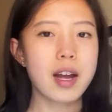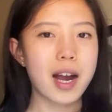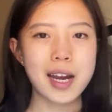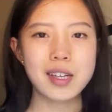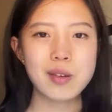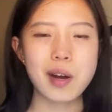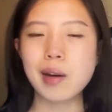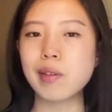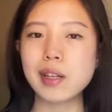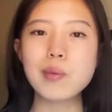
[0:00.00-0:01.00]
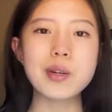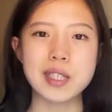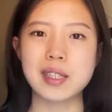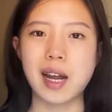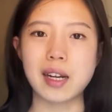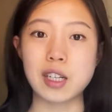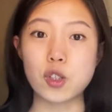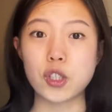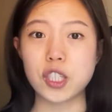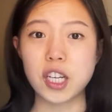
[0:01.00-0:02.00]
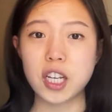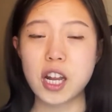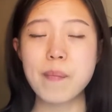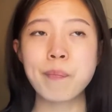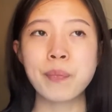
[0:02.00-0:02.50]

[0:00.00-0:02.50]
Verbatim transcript: I knew I really wasn't that interested in it.